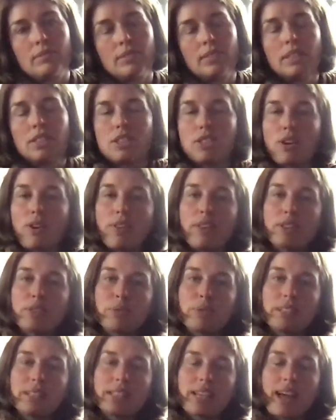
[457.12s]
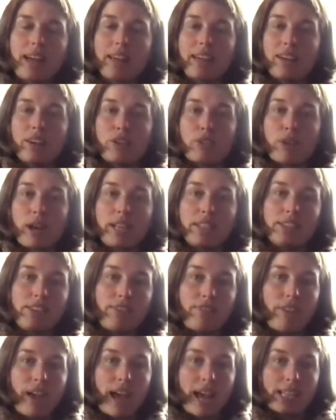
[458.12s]
So this one's not like a crazy
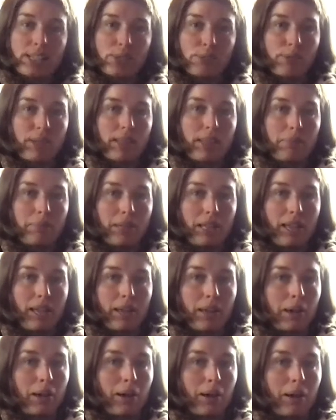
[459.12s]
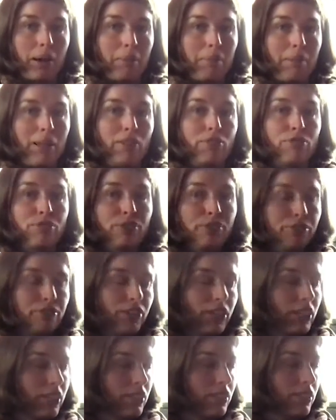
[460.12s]
fast rhythm like Melfoof
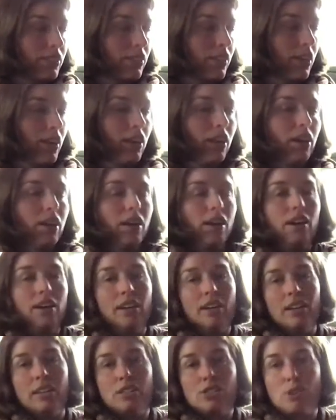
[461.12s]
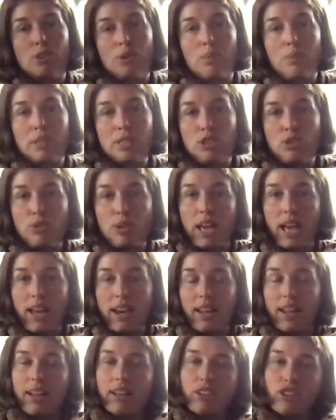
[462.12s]
is. So once you get
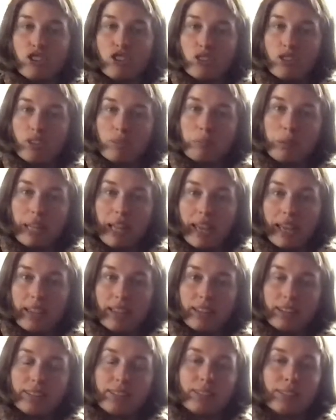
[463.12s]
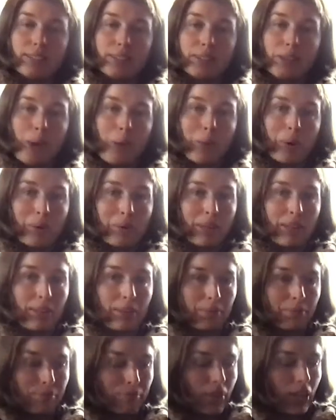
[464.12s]
it, you're playing it. It's a slower
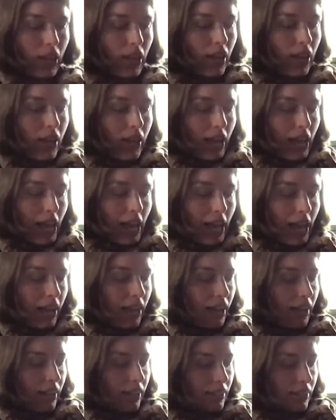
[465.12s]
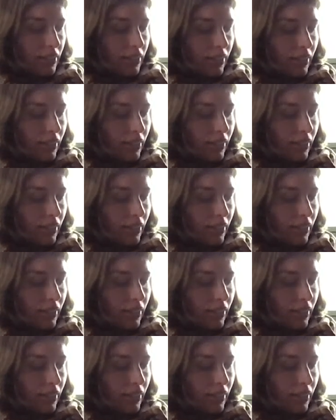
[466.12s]
rhythm. And